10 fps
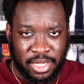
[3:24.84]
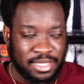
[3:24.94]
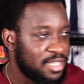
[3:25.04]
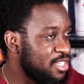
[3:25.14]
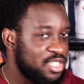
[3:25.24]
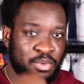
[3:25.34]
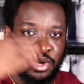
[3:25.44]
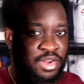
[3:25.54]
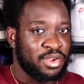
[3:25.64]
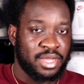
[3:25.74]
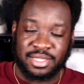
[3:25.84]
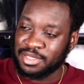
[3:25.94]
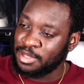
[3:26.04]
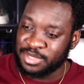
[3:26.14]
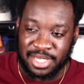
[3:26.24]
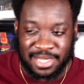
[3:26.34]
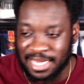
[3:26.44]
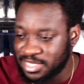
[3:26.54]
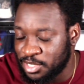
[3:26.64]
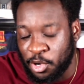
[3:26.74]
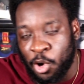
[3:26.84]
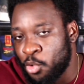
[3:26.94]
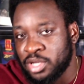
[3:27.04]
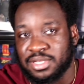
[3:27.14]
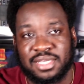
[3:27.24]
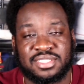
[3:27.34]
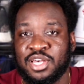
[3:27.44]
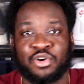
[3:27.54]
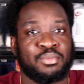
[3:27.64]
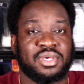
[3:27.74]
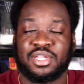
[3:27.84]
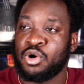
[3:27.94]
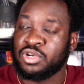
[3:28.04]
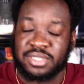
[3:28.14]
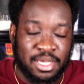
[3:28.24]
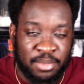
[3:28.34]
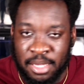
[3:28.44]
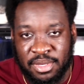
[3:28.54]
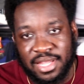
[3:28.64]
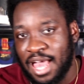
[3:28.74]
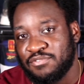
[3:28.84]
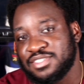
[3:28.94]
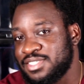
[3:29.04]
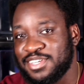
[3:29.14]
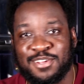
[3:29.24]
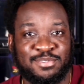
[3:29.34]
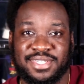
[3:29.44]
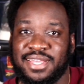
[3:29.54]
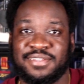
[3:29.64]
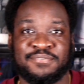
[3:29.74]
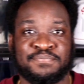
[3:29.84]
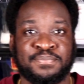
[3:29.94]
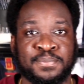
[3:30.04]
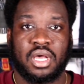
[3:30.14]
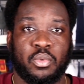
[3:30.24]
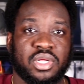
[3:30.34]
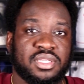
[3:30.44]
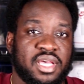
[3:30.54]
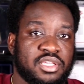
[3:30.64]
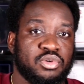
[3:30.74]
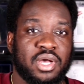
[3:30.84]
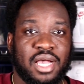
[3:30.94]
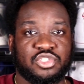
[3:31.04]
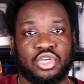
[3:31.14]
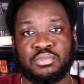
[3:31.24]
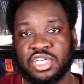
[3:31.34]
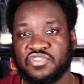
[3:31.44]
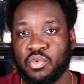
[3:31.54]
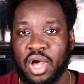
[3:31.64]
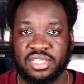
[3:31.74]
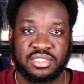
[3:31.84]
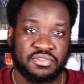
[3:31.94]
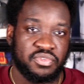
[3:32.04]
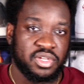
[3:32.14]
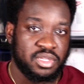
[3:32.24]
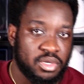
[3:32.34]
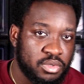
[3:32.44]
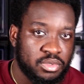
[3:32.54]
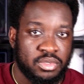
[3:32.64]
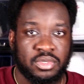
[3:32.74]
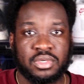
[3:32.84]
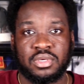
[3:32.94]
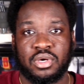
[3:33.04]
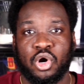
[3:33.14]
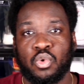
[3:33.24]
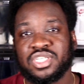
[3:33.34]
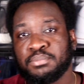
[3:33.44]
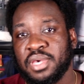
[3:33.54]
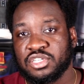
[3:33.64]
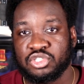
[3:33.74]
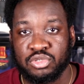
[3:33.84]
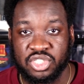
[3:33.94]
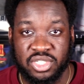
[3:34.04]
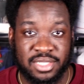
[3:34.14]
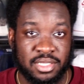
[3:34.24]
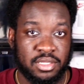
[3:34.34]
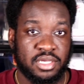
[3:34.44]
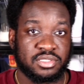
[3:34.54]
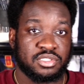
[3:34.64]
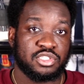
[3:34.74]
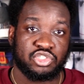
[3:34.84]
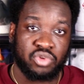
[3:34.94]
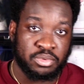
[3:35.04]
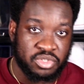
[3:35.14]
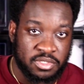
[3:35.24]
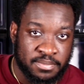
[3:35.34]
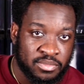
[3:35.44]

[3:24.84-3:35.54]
I did the shit with her. And saying that shit always like stuck with me. It always like made me laugh and shit, you know what I'm saying? I want to thank you guys so much for watching the video. Always make sure you check the links in the description.